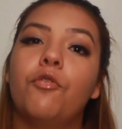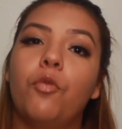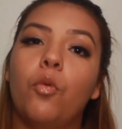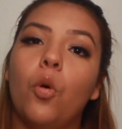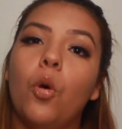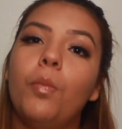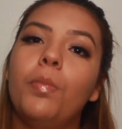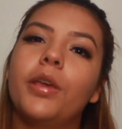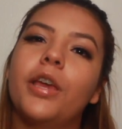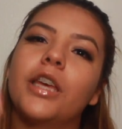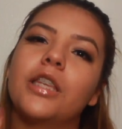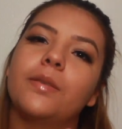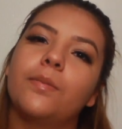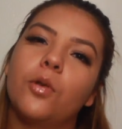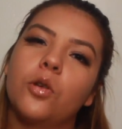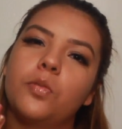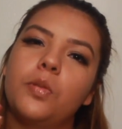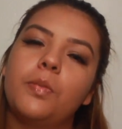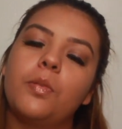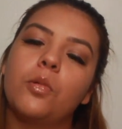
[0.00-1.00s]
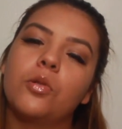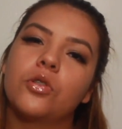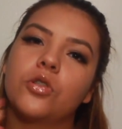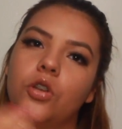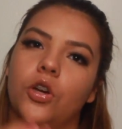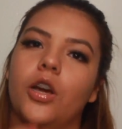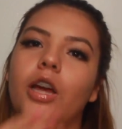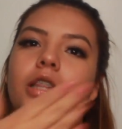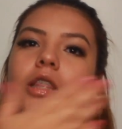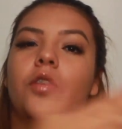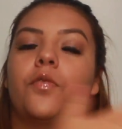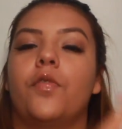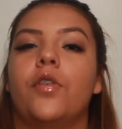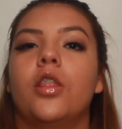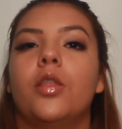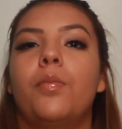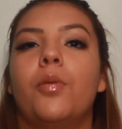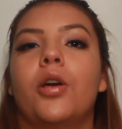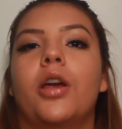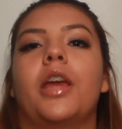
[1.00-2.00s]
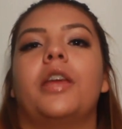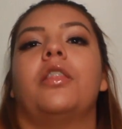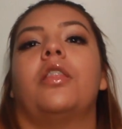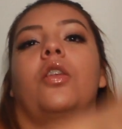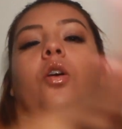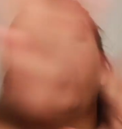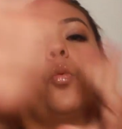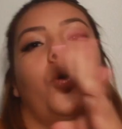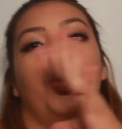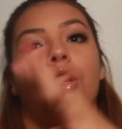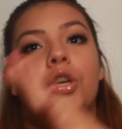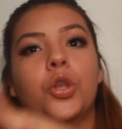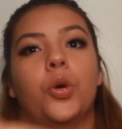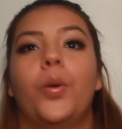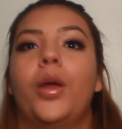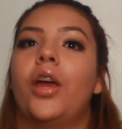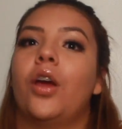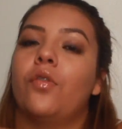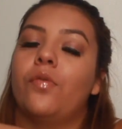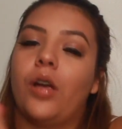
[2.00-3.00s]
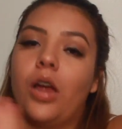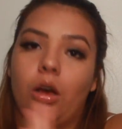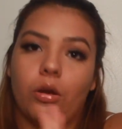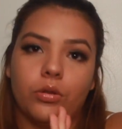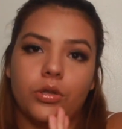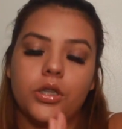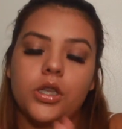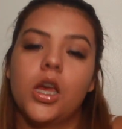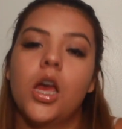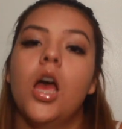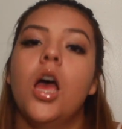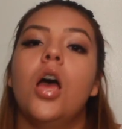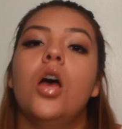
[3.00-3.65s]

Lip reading: full because most people will start at the front of the park and then they work their way around.